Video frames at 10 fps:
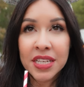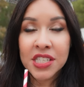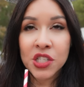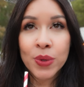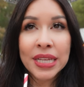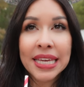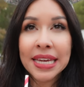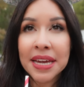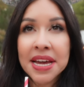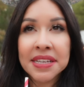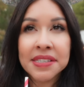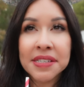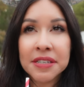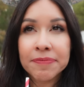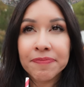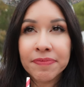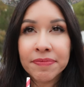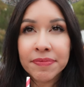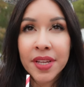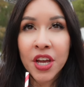sweetly kissed
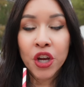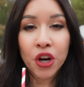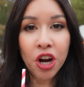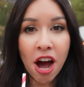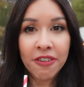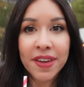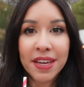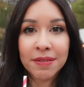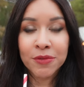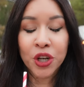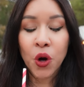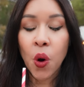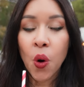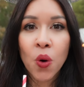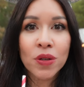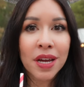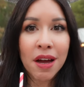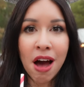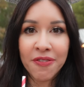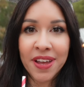your coffee, your cold
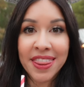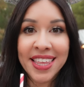coffee.